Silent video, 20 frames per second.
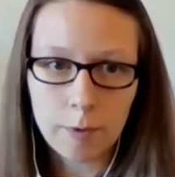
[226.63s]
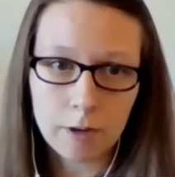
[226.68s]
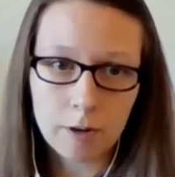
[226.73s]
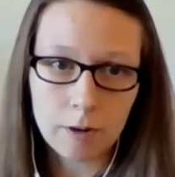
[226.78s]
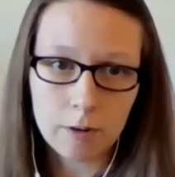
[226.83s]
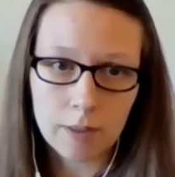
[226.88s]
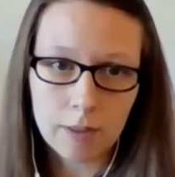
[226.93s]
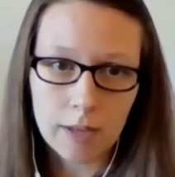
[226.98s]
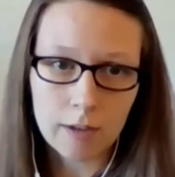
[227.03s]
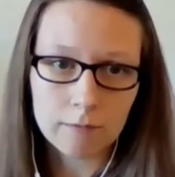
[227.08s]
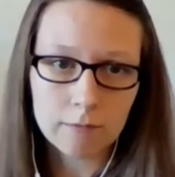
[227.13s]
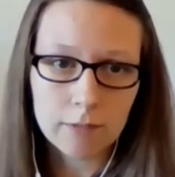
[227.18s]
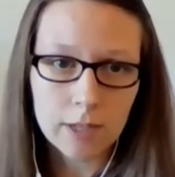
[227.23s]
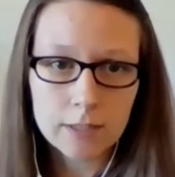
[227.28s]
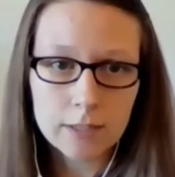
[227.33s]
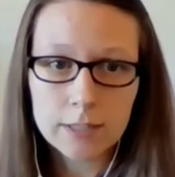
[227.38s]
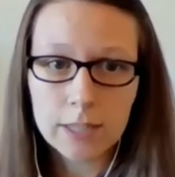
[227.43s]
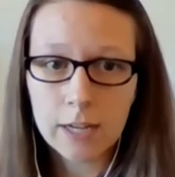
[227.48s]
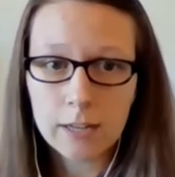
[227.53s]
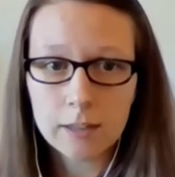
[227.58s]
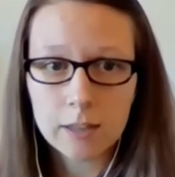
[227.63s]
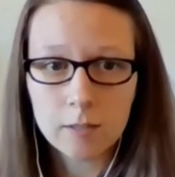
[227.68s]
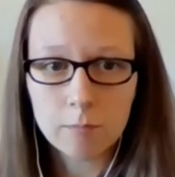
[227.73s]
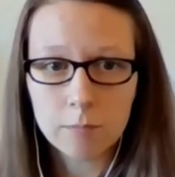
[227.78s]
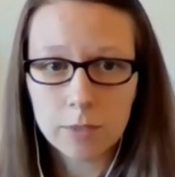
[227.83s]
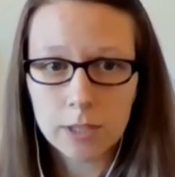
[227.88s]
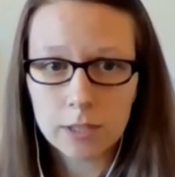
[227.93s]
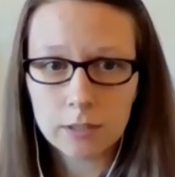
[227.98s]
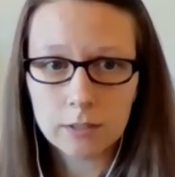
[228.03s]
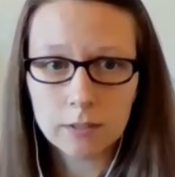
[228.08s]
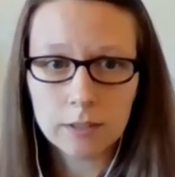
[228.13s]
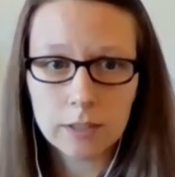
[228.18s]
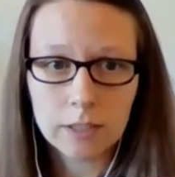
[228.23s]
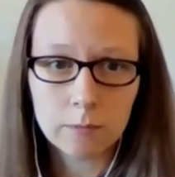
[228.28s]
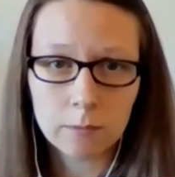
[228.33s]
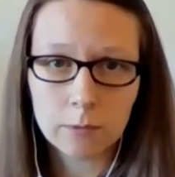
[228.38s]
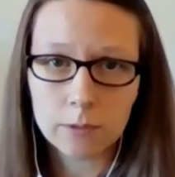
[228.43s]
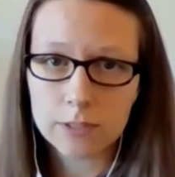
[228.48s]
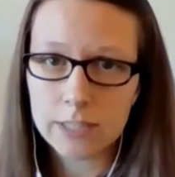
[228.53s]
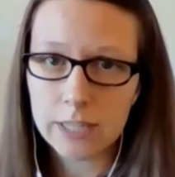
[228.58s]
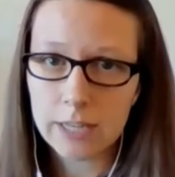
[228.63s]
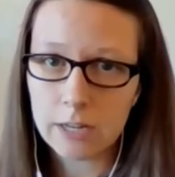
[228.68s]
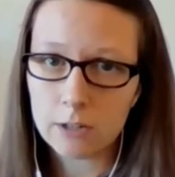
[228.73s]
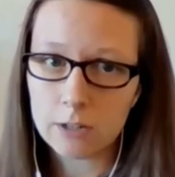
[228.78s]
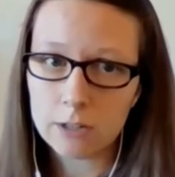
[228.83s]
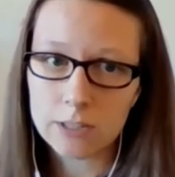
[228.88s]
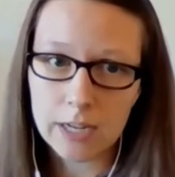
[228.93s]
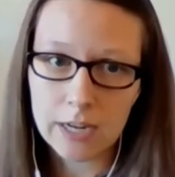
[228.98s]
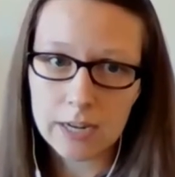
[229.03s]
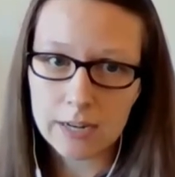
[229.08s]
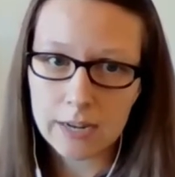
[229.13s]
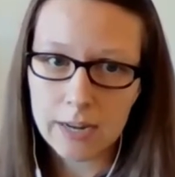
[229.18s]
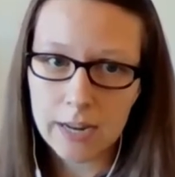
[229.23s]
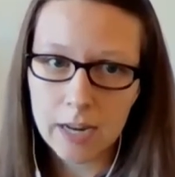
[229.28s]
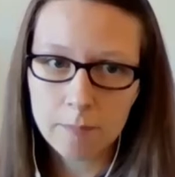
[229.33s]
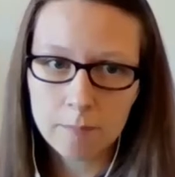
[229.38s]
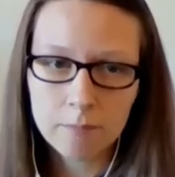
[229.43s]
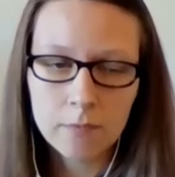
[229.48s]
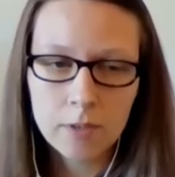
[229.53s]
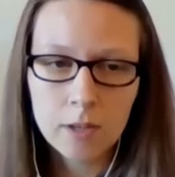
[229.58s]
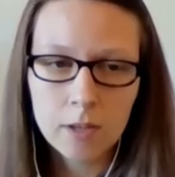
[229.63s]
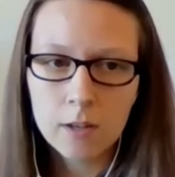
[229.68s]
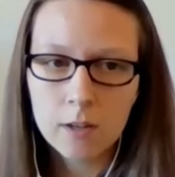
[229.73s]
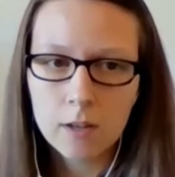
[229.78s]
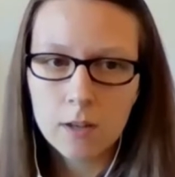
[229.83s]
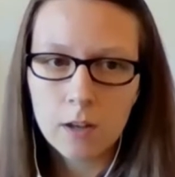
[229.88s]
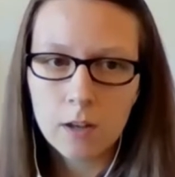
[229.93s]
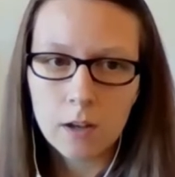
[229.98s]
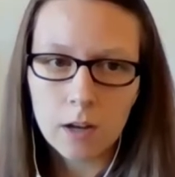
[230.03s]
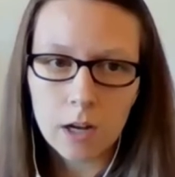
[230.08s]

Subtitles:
So maybe you're that red dot in the middle and it will say your site name.